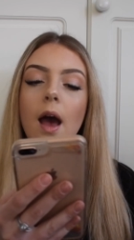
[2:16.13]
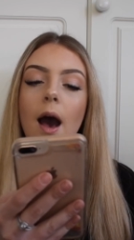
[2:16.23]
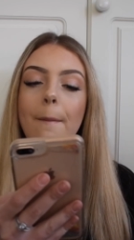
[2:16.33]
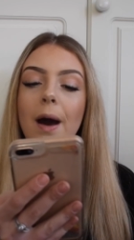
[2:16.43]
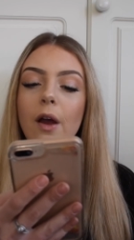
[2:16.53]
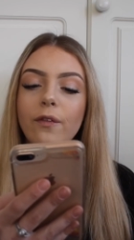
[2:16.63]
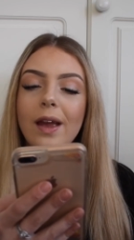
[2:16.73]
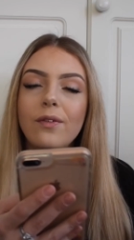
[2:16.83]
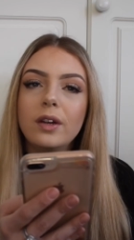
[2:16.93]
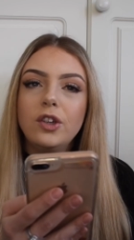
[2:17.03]
And my
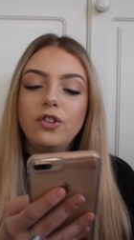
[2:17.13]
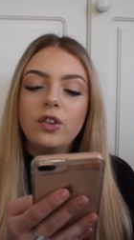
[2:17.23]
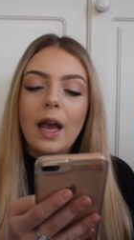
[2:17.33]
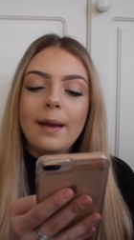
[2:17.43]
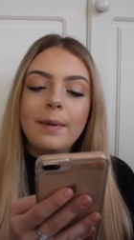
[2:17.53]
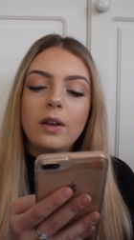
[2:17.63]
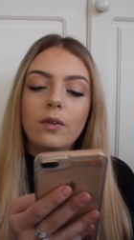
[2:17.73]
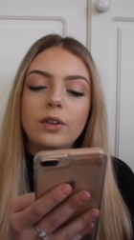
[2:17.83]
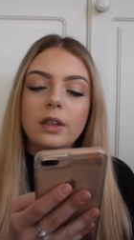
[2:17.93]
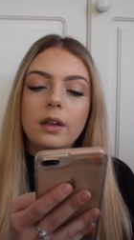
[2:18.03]
favourite shade is
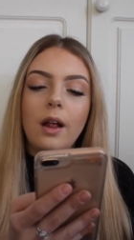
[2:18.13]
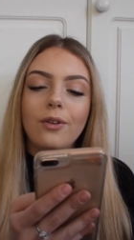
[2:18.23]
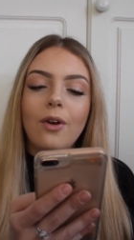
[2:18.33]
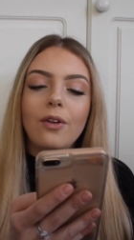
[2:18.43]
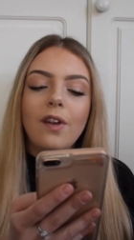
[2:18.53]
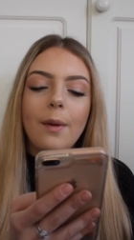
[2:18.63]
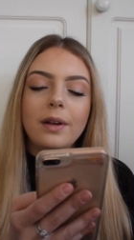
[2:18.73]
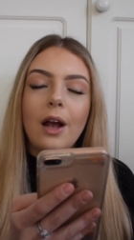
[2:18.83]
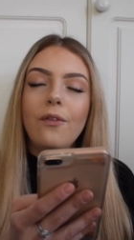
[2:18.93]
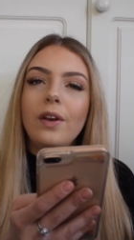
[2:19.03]
obviously the Close Contact
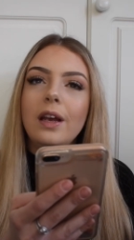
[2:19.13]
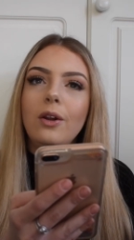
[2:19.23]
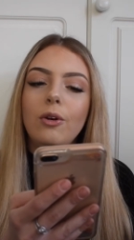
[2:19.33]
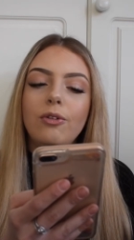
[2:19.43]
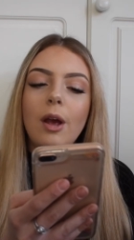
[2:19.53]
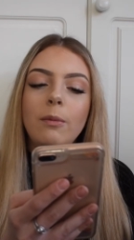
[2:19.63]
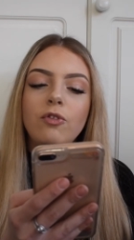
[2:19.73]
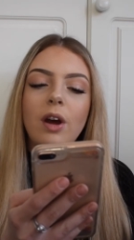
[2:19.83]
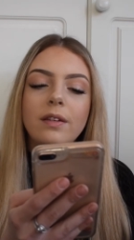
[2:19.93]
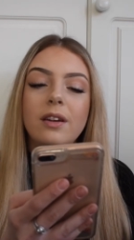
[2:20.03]
because I think it looks so
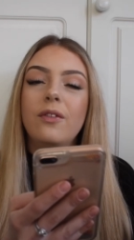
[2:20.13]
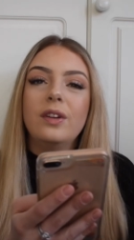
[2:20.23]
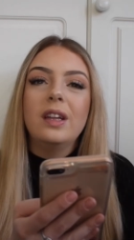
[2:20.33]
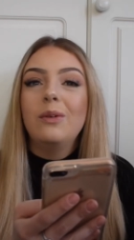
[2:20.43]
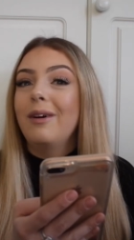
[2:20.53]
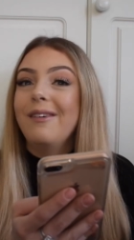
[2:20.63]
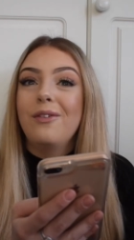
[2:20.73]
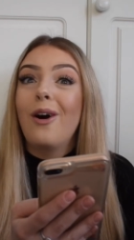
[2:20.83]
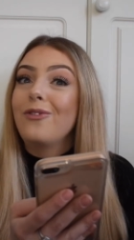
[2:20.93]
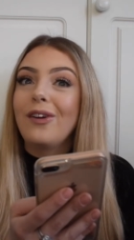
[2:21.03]
much nicer. And obviously, well, if
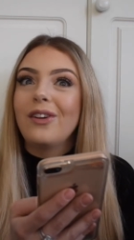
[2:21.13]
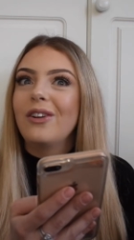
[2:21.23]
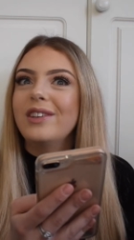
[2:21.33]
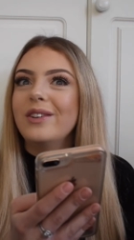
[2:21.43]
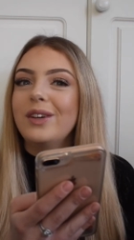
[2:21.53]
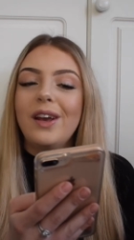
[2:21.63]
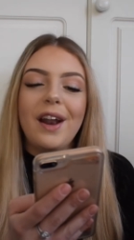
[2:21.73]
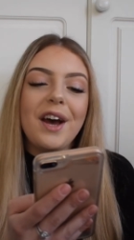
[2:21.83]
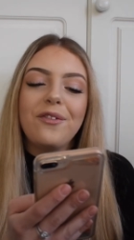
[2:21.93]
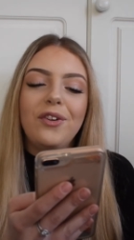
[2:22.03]
you've got a dressage saddle, you're
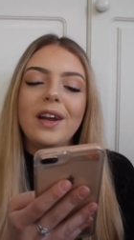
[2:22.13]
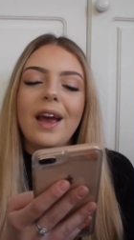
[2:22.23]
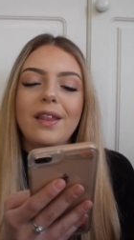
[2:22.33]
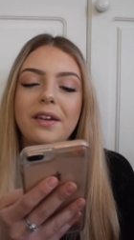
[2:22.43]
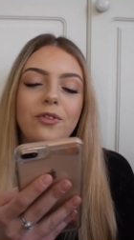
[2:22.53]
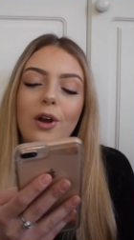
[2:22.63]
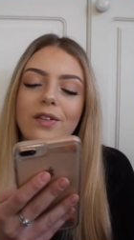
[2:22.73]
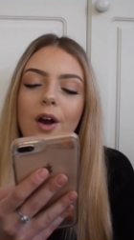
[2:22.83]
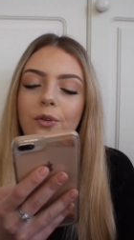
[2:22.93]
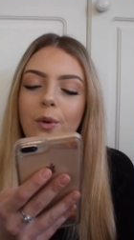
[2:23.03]
going to have to get the
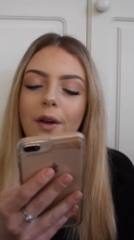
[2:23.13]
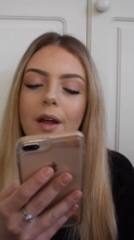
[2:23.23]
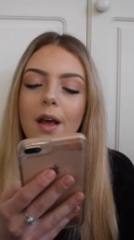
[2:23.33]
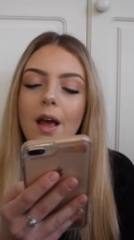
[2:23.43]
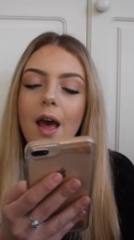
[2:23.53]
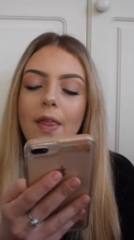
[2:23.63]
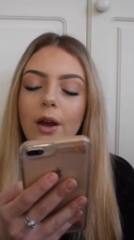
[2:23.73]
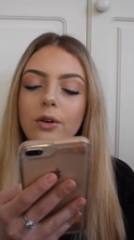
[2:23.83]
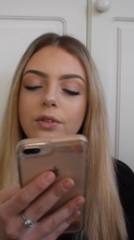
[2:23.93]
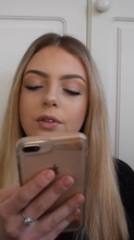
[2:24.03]
dressage one. And
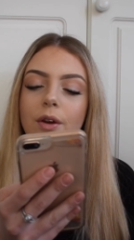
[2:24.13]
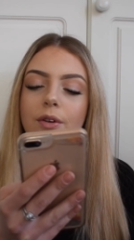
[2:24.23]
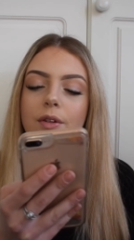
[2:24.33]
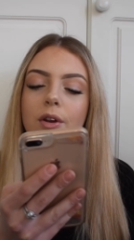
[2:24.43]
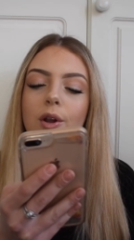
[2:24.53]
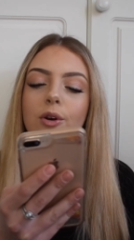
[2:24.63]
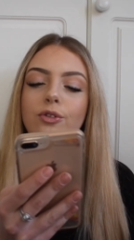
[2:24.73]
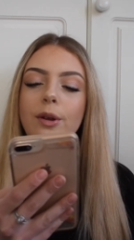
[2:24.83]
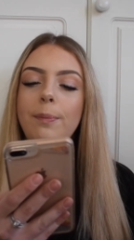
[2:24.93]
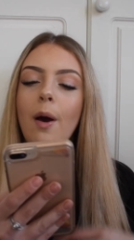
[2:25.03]
they also do the
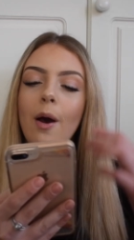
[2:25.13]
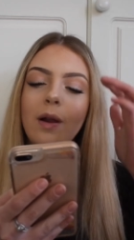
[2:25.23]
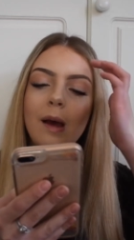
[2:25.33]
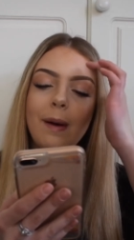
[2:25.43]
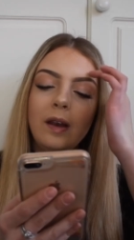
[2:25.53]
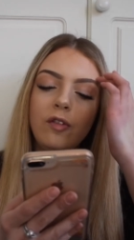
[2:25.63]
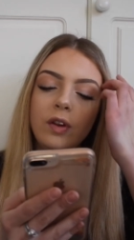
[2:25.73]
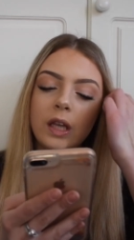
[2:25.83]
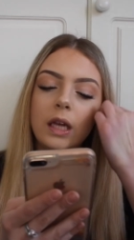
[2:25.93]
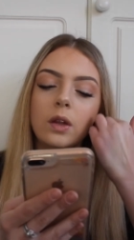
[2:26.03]
luxury polo
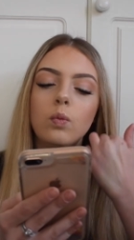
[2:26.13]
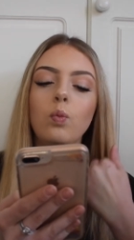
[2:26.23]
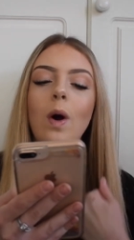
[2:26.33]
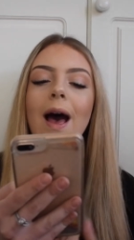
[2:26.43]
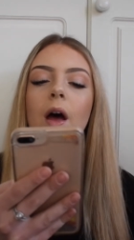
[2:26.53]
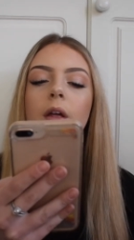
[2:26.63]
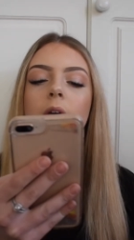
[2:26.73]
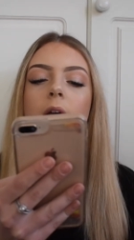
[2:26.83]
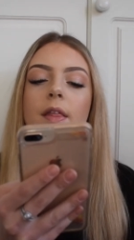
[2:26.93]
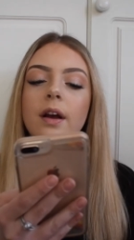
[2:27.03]
bandages as well.
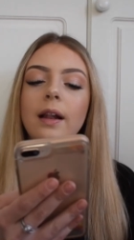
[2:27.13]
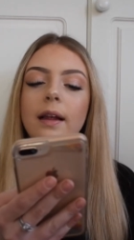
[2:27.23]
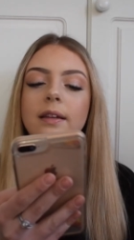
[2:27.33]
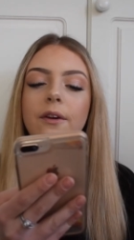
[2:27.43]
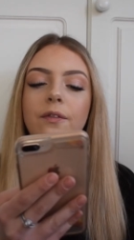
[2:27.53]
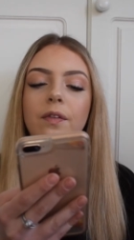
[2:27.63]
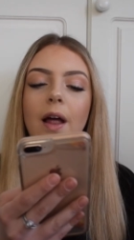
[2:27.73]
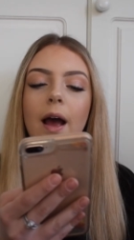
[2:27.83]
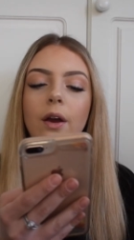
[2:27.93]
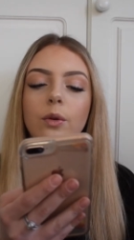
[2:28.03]
The classic
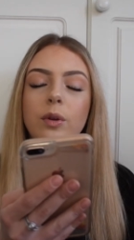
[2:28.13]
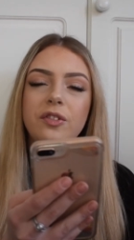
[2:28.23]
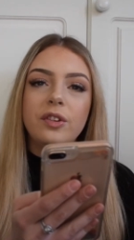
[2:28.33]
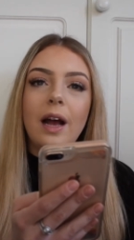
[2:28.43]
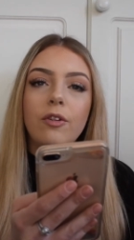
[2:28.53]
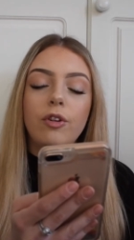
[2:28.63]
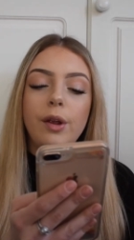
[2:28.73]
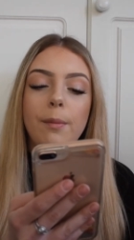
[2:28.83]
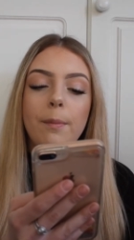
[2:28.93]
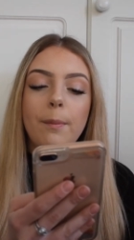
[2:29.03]
fly hood, which is
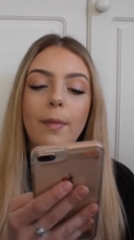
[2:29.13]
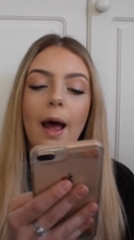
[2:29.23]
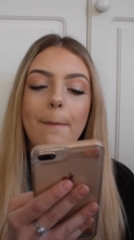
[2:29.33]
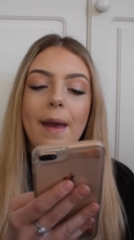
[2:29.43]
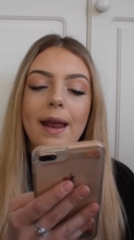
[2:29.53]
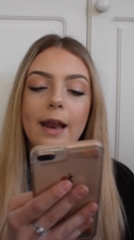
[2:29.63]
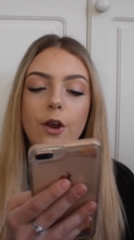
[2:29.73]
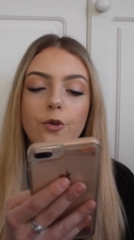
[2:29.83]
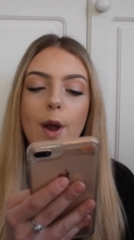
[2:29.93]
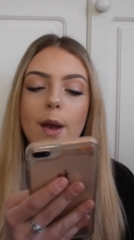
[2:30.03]
actually like
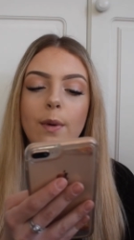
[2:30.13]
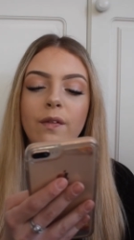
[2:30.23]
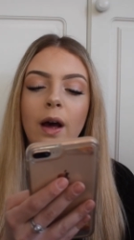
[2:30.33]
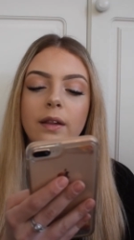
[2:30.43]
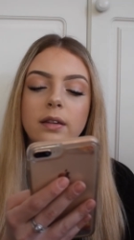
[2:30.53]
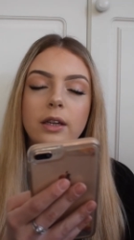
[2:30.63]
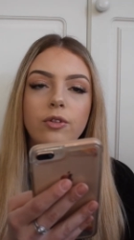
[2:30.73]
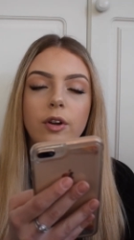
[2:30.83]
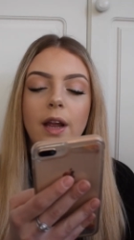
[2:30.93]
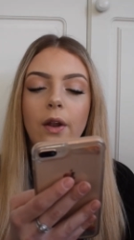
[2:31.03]
mainly grey with like the
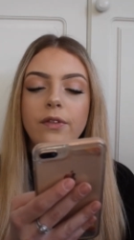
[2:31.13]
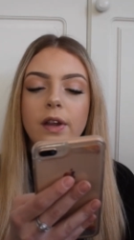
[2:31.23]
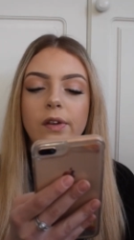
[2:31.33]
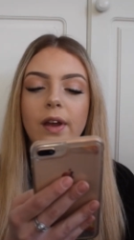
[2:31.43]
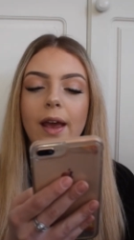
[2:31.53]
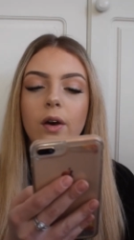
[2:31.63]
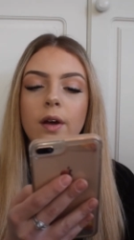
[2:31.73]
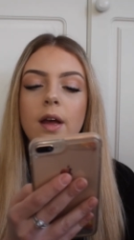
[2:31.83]
Citron yellow detail.